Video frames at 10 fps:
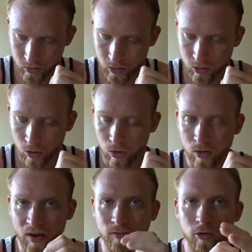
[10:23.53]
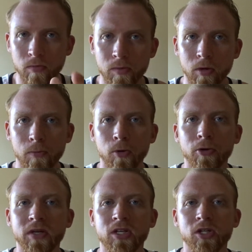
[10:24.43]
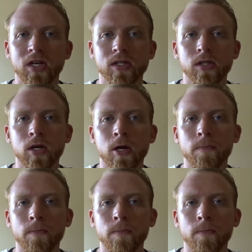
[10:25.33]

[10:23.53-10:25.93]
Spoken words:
So you have to remember that protein shakes